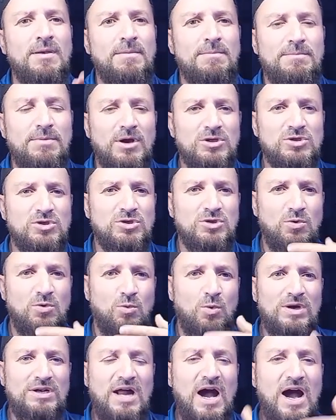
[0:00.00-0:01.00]
because
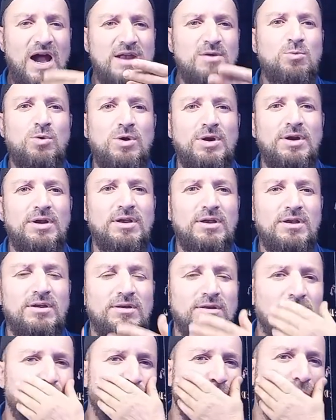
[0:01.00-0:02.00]
what I work,
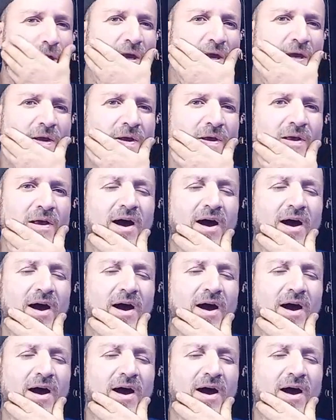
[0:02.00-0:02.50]
okay,